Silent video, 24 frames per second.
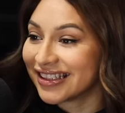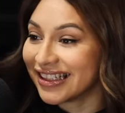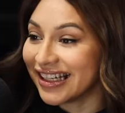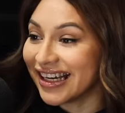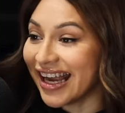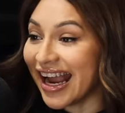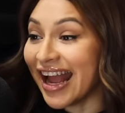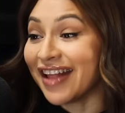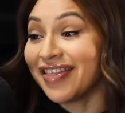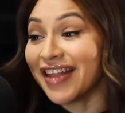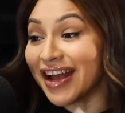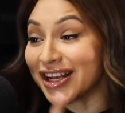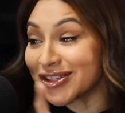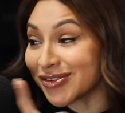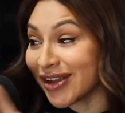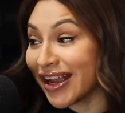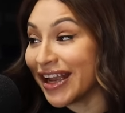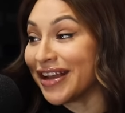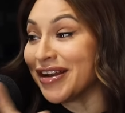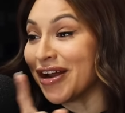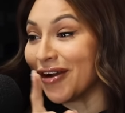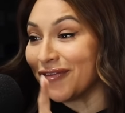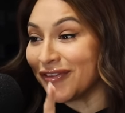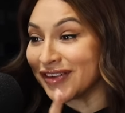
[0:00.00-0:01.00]
See, and that's
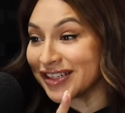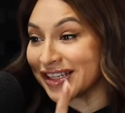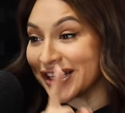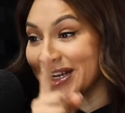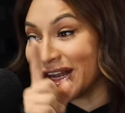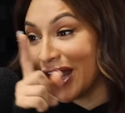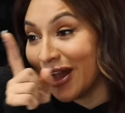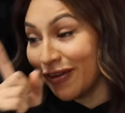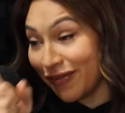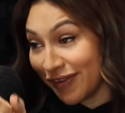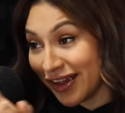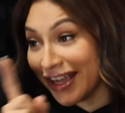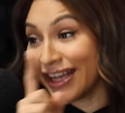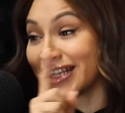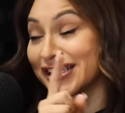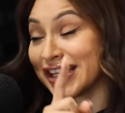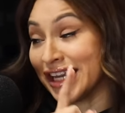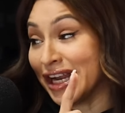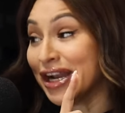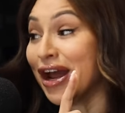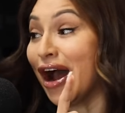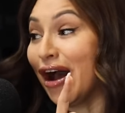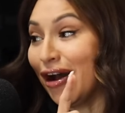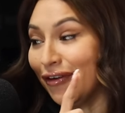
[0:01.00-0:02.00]
why enough is enough is
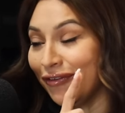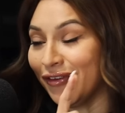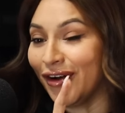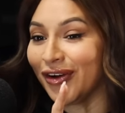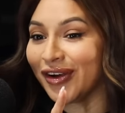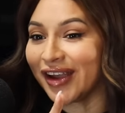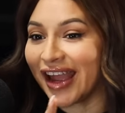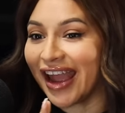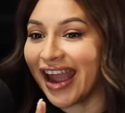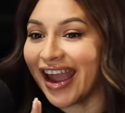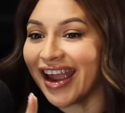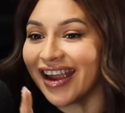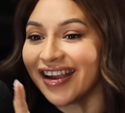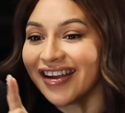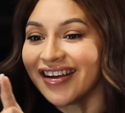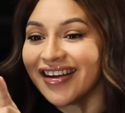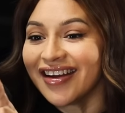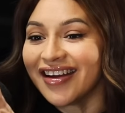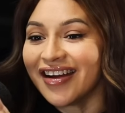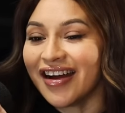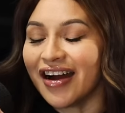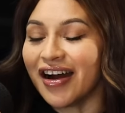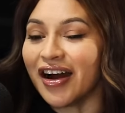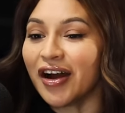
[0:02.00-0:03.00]
enough. Okay.
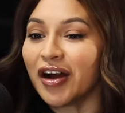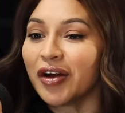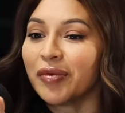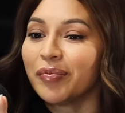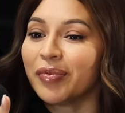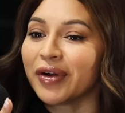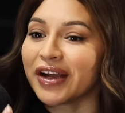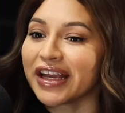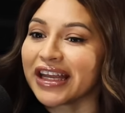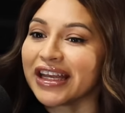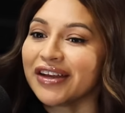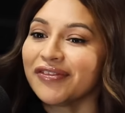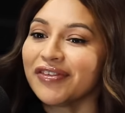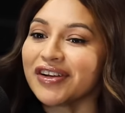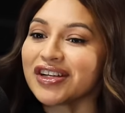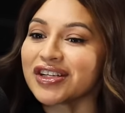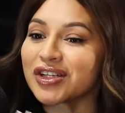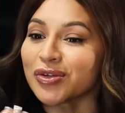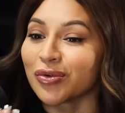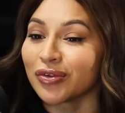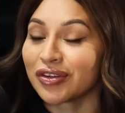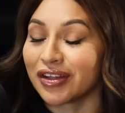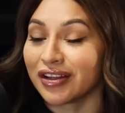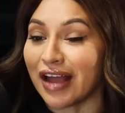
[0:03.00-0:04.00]
Yeah. Uh, but even
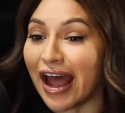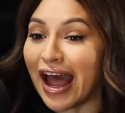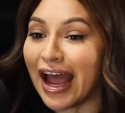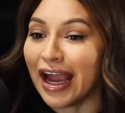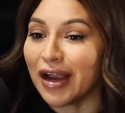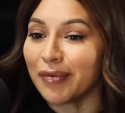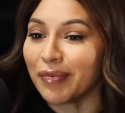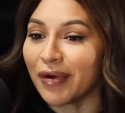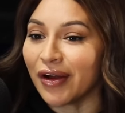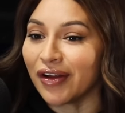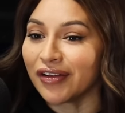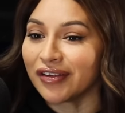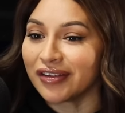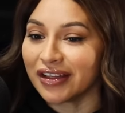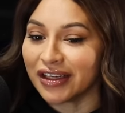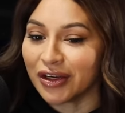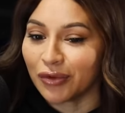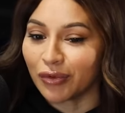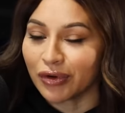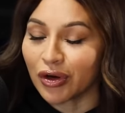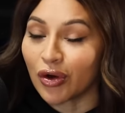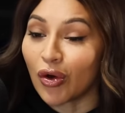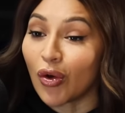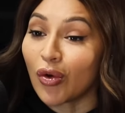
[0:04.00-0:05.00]
just with the eyebrow
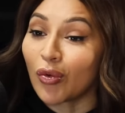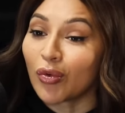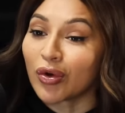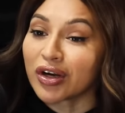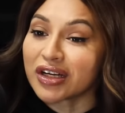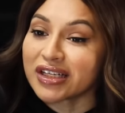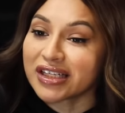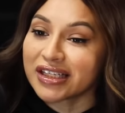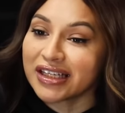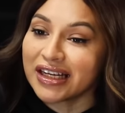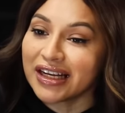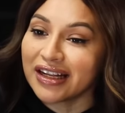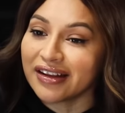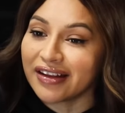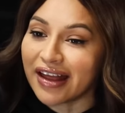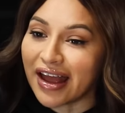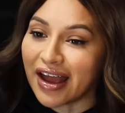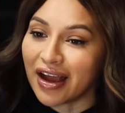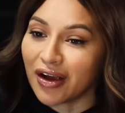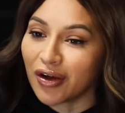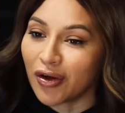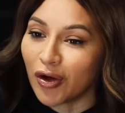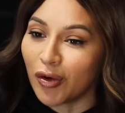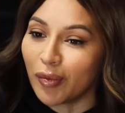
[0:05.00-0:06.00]
thing, we're yeah. we're seeing
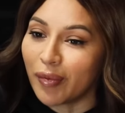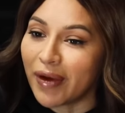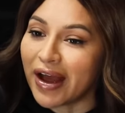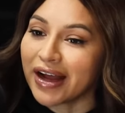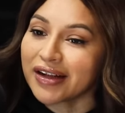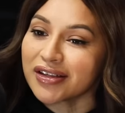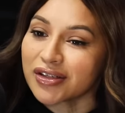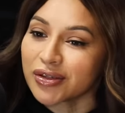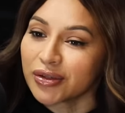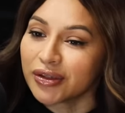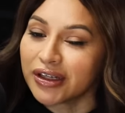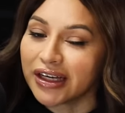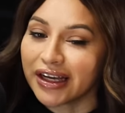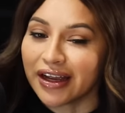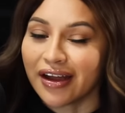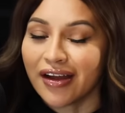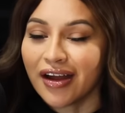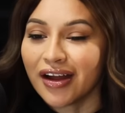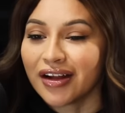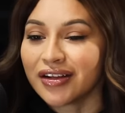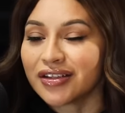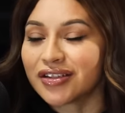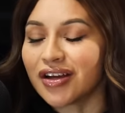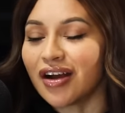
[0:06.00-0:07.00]
that go back to it.
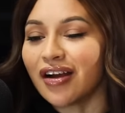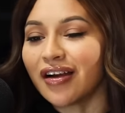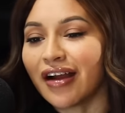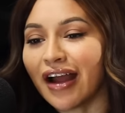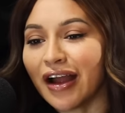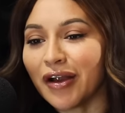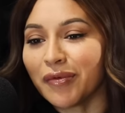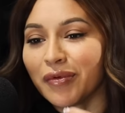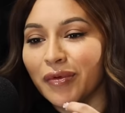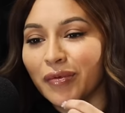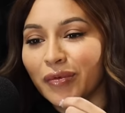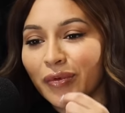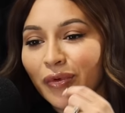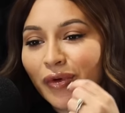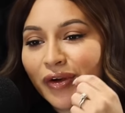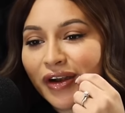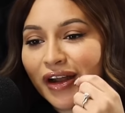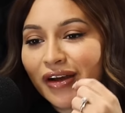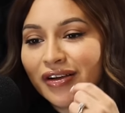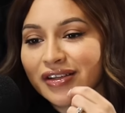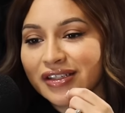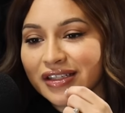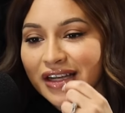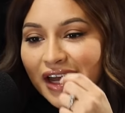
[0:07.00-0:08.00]
Dog, I remember when
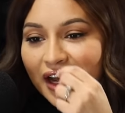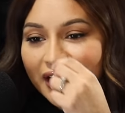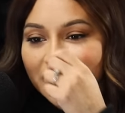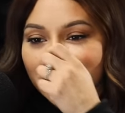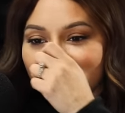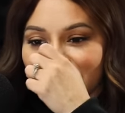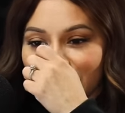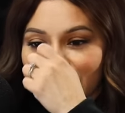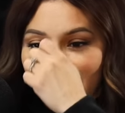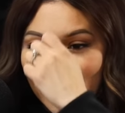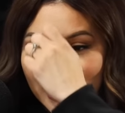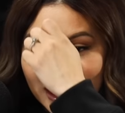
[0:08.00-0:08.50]
I was in high school,